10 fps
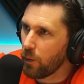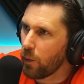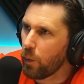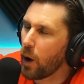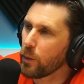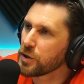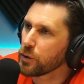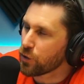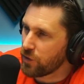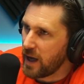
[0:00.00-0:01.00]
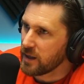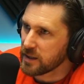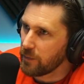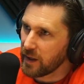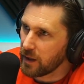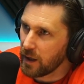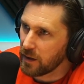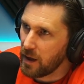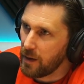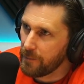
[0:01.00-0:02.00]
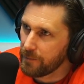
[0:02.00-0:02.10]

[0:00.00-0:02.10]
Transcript: Mm. Why would you create something like that?